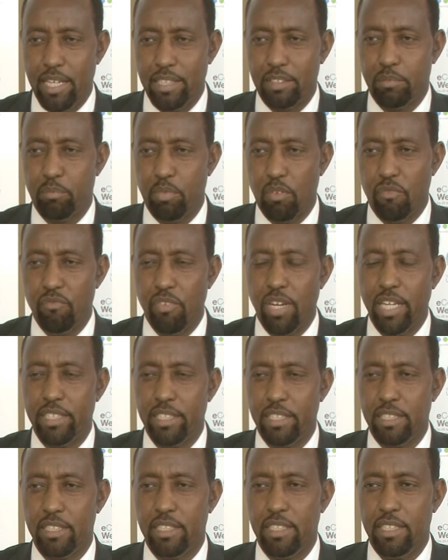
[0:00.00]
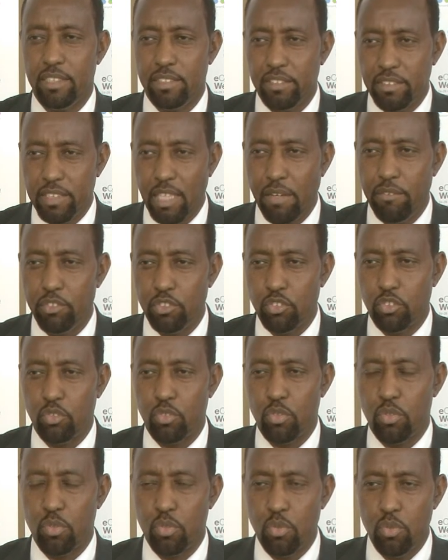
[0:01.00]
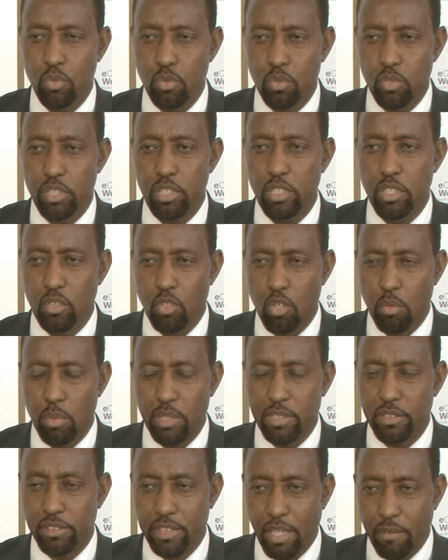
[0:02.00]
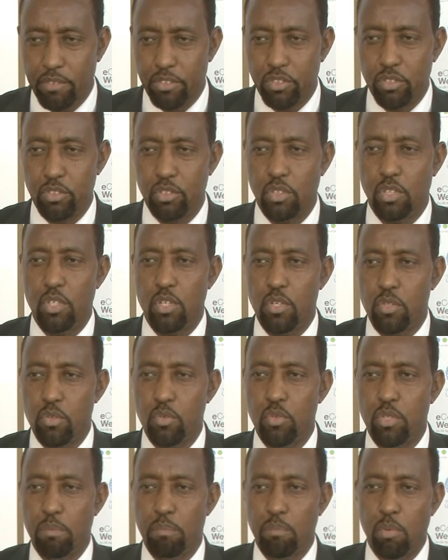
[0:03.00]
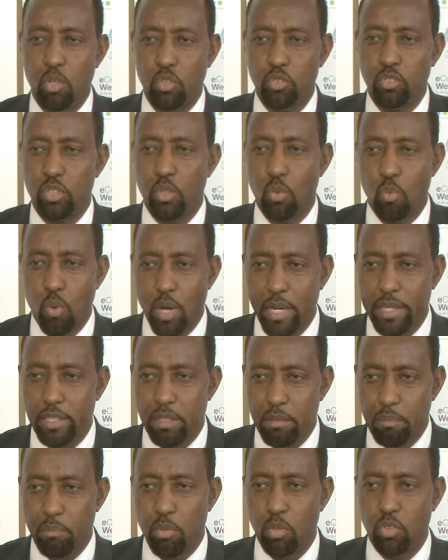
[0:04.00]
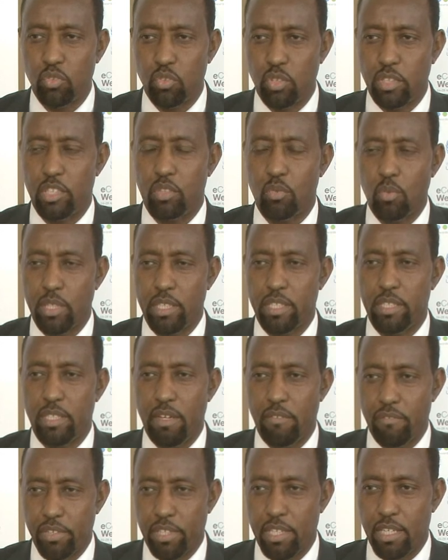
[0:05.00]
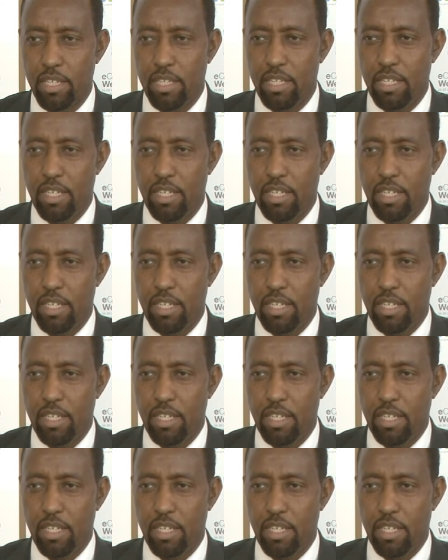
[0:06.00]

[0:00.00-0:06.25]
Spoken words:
at providing services through e-commerce services through the postal, the wide postal network in Africa.